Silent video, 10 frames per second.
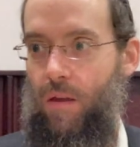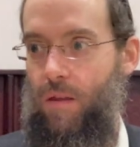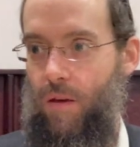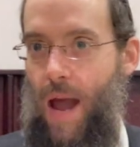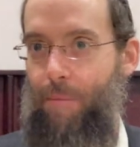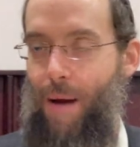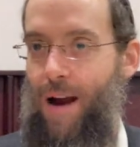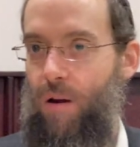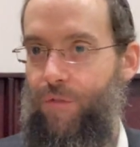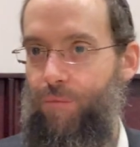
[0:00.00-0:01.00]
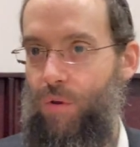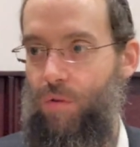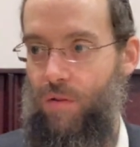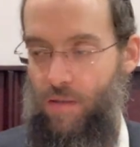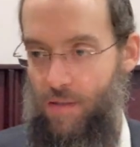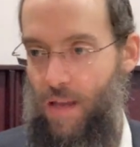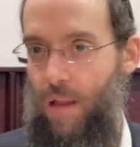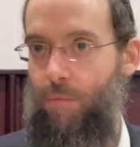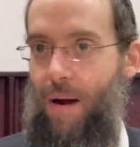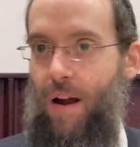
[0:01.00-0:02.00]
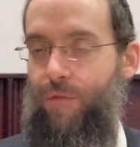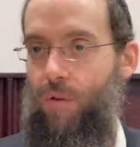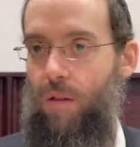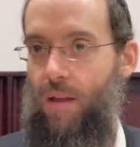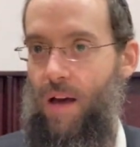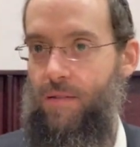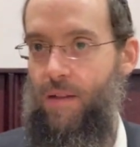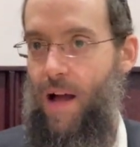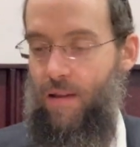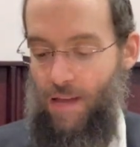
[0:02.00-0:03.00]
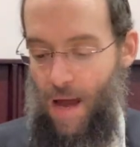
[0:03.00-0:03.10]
the, the guy borrowed from you, the, the seller borrowed from you $1,000.